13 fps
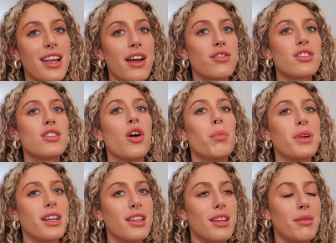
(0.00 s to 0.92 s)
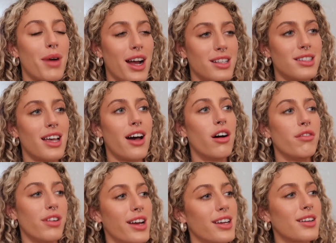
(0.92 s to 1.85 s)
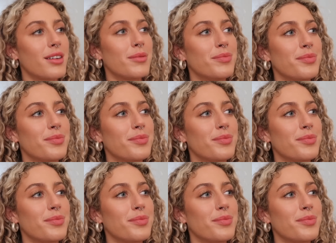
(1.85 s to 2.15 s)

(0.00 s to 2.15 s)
I've just not been in the mindset of like